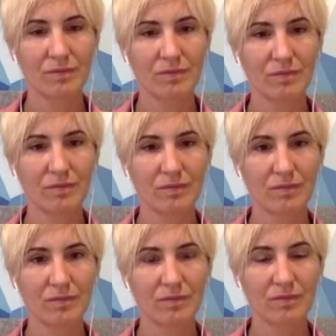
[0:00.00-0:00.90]

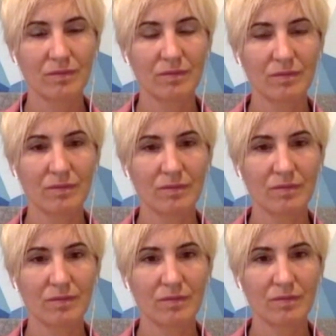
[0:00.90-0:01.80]

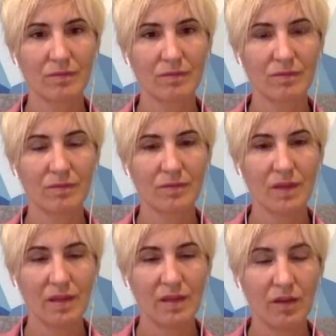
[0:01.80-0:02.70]

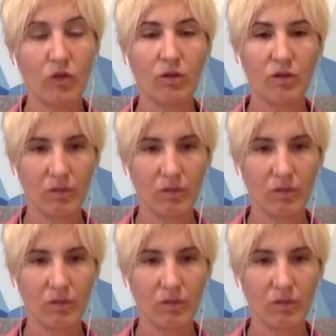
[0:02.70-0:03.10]
No words are spoken by the person on screen.